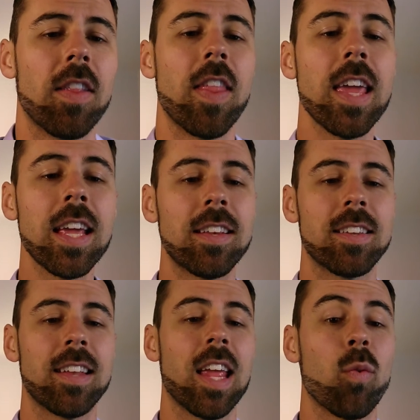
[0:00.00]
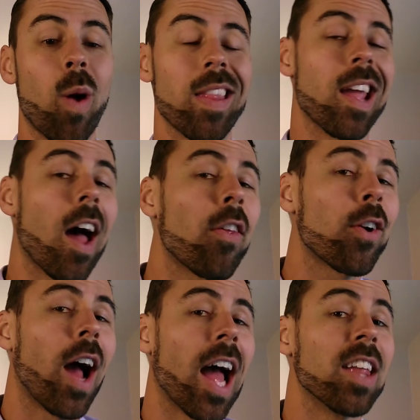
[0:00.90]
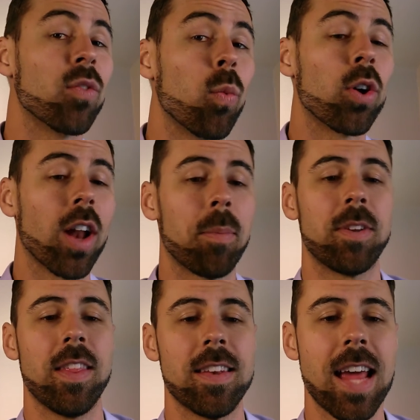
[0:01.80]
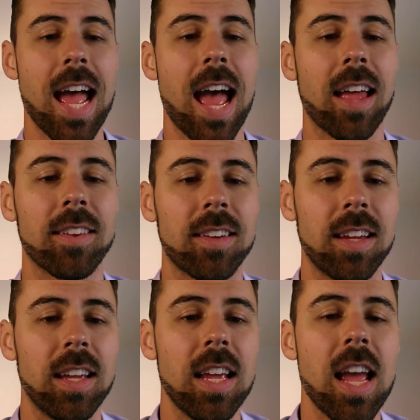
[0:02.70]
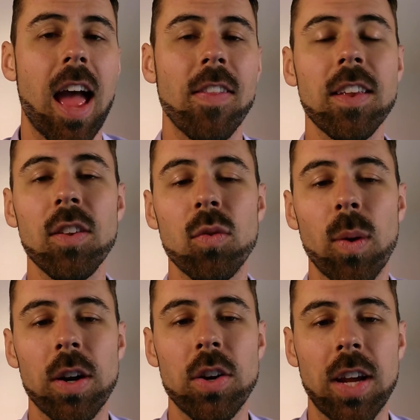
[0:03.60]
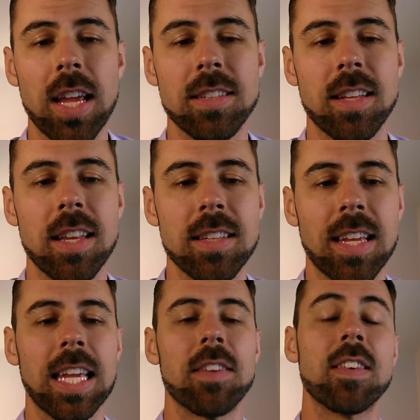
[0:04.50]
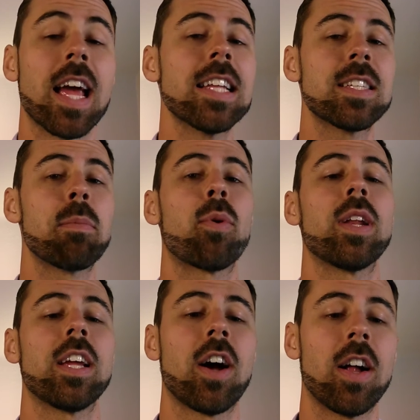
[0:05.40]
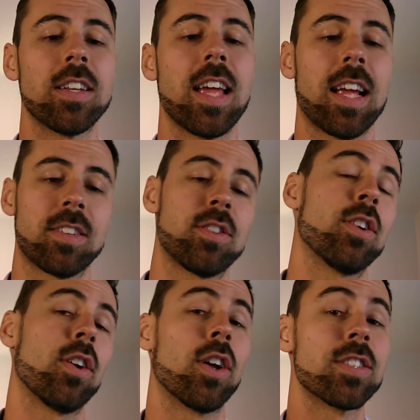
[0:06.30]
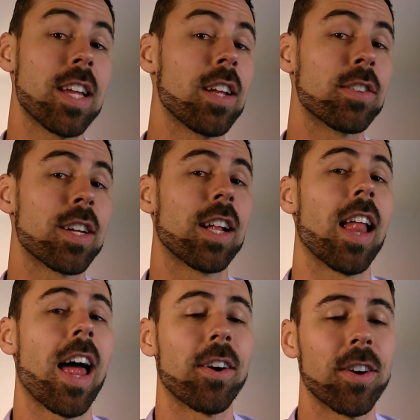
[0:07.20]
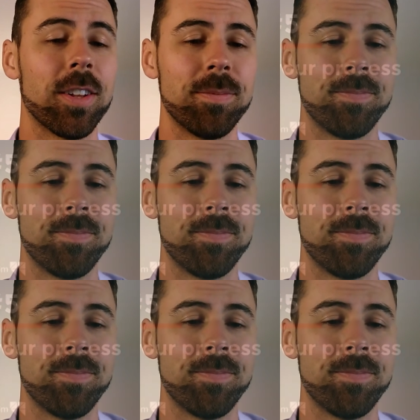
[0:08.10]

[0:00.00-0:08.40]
they get to state why the other guys weren't up to the task. And this is where your case studies can give nice supporting context to a sales collateral.